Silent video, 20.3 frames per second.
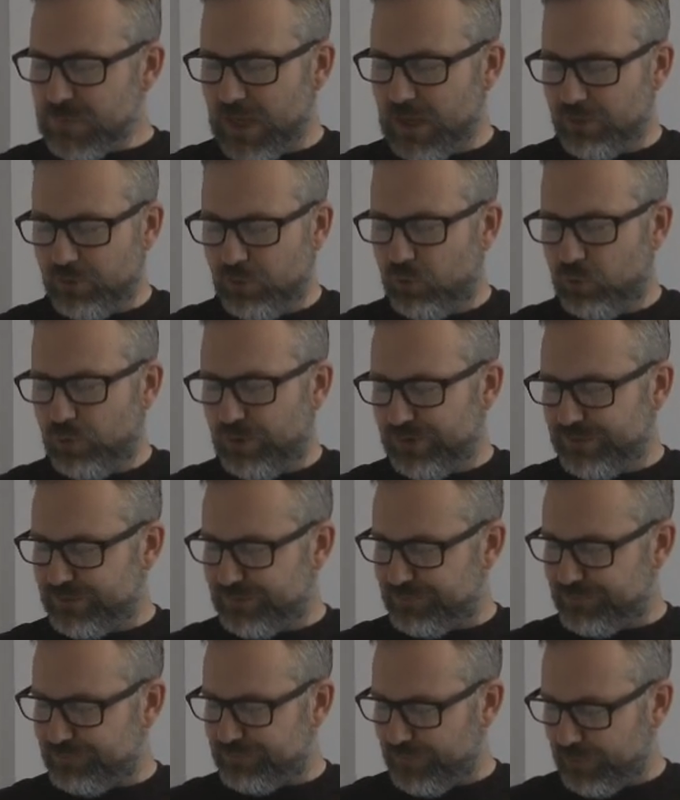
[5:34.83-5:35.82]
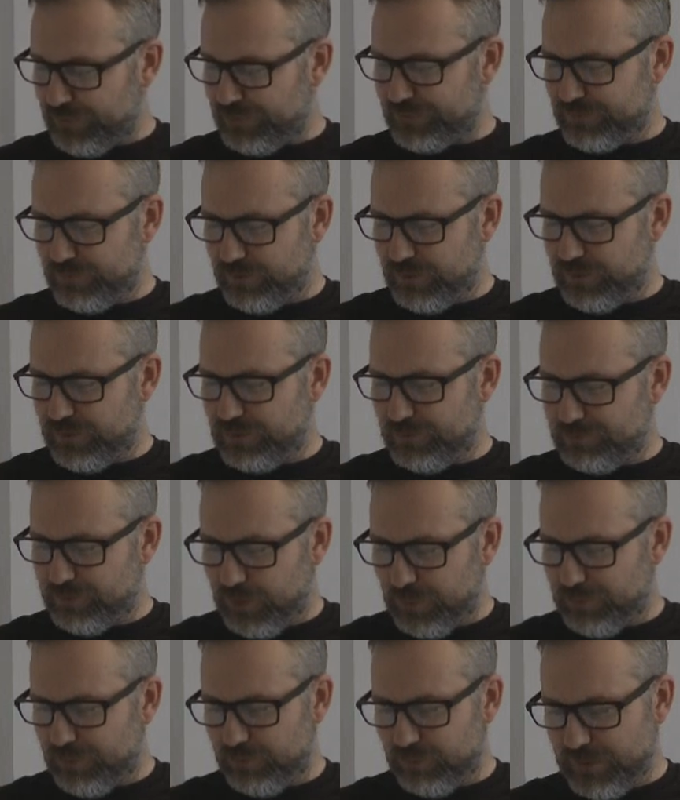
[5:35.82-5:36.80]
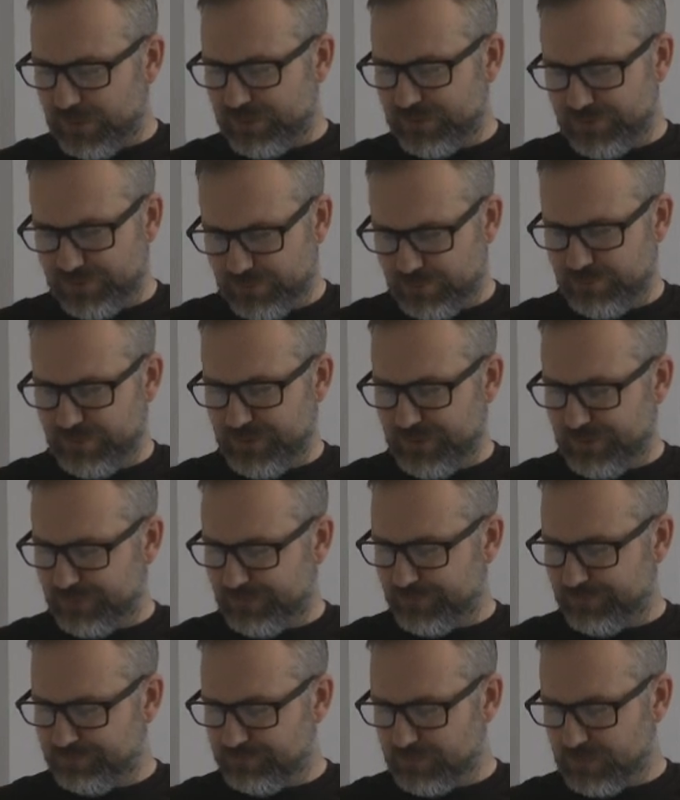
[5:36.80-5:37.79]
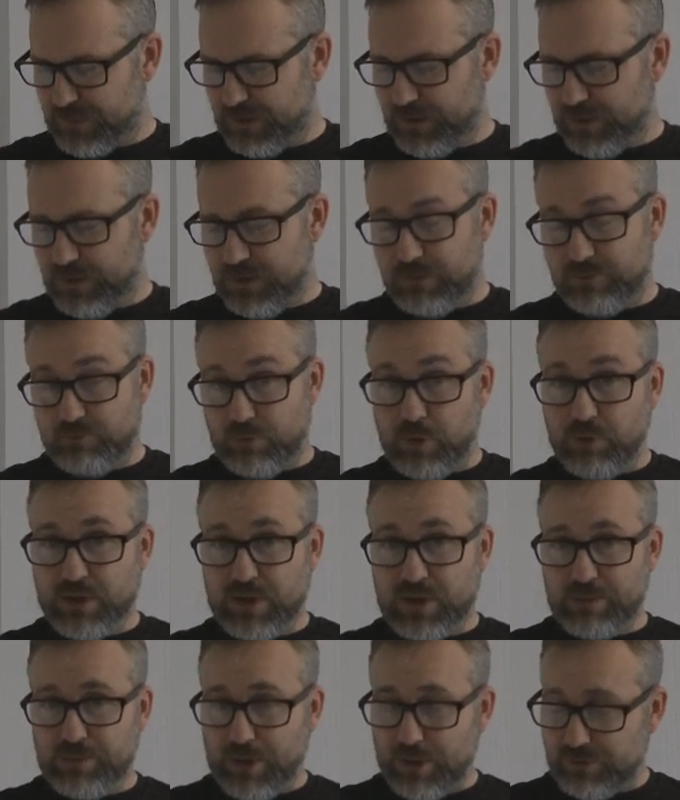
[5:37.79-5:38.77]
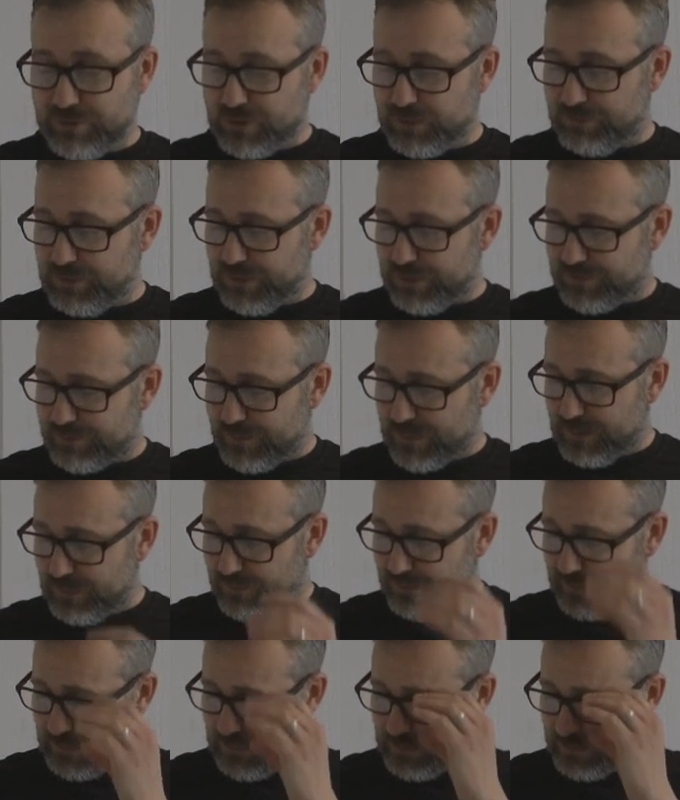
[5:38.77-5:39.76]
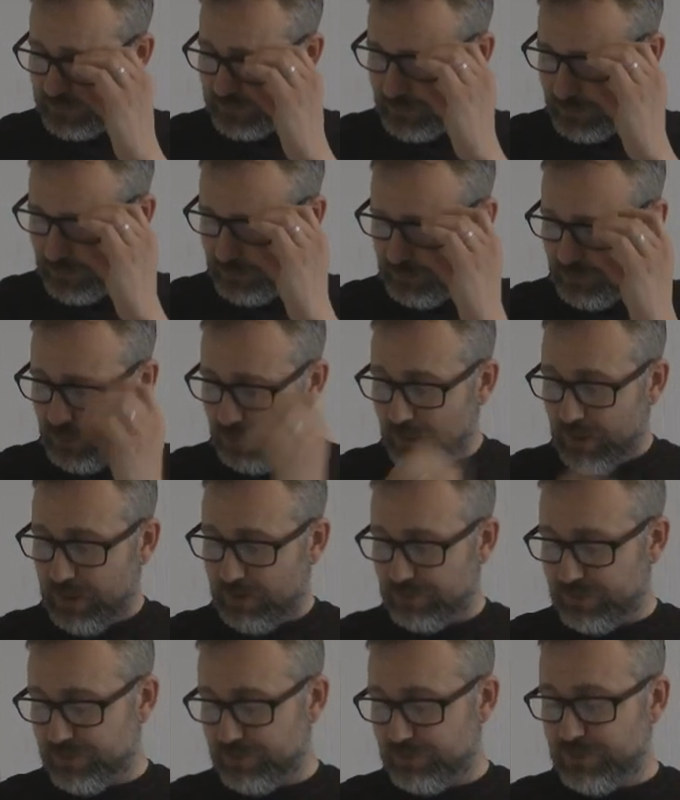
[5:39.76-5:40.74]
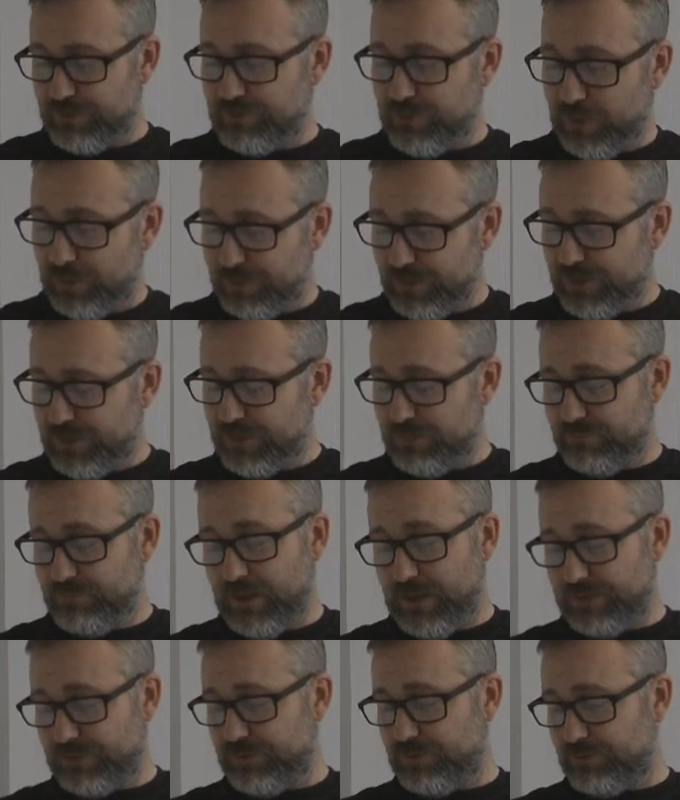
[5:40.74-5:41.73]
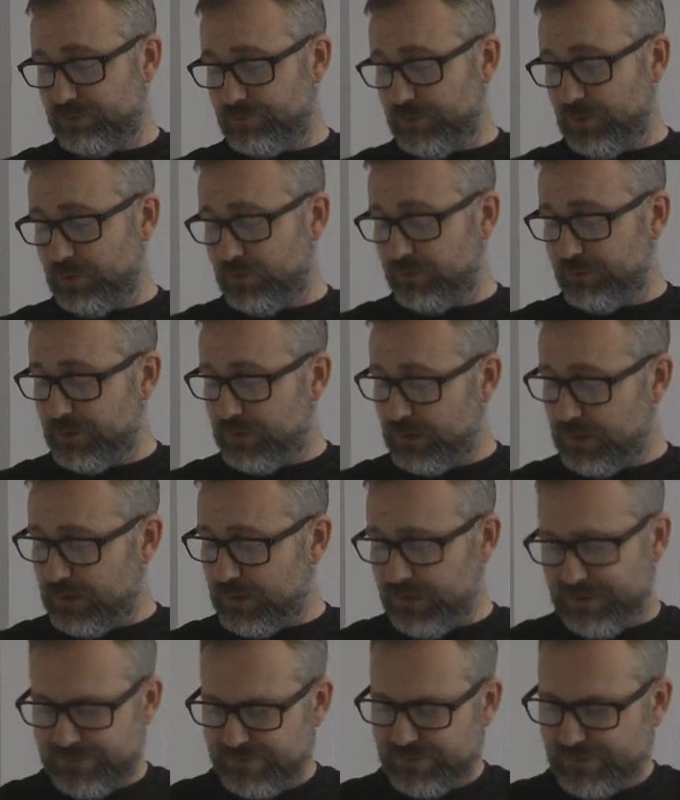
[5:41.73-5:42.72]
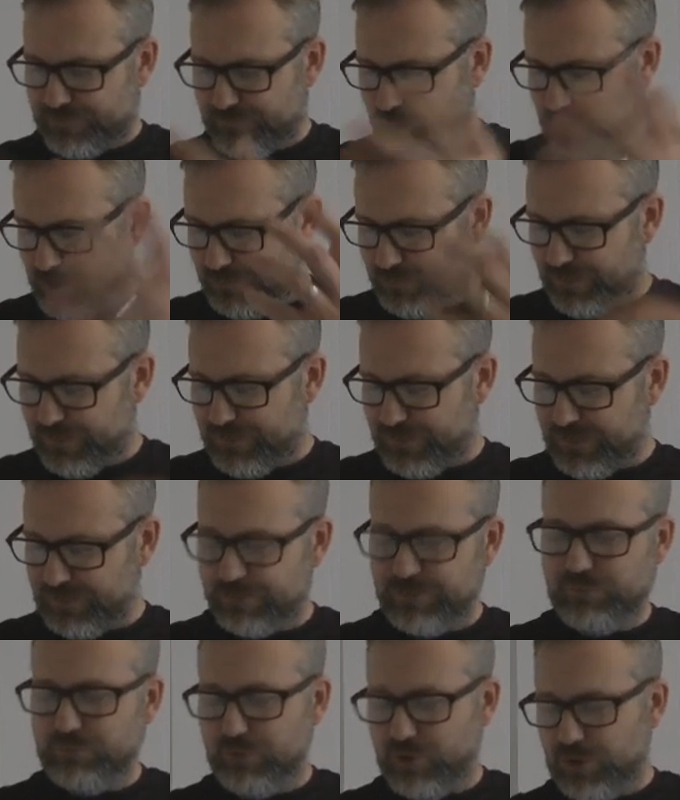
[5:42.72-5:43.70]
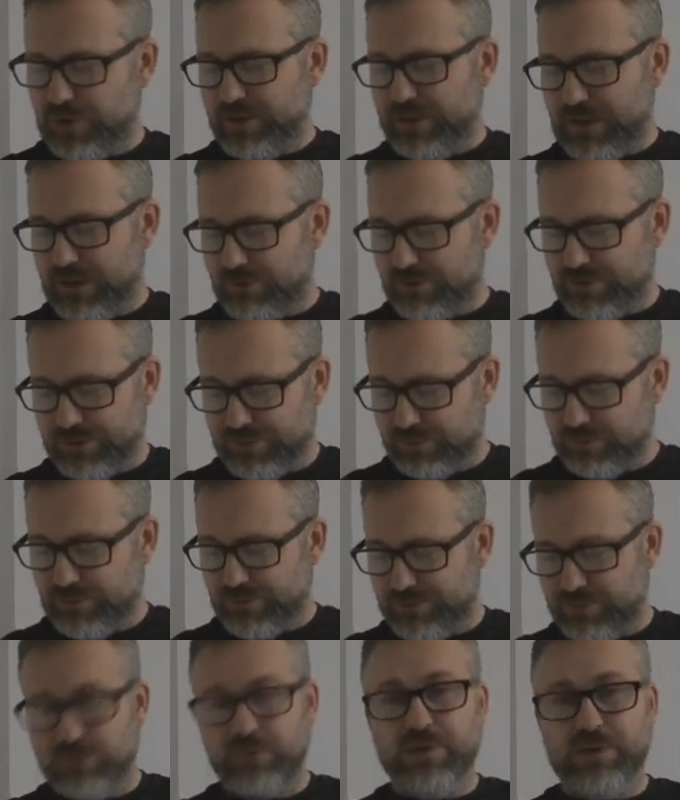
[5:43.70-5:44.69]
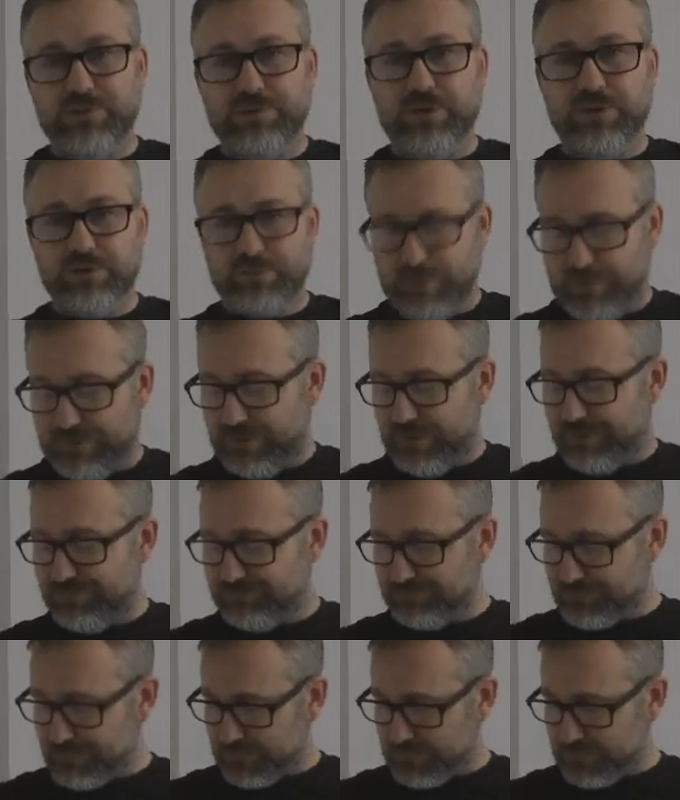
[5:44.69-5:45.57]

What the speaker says: and always to first learn the proper way to do things. "Rowing a boat can be a tricky thing until you know how to do it properly," Rat told Mole. "It's just one of the things you learn how to do if you live on the river."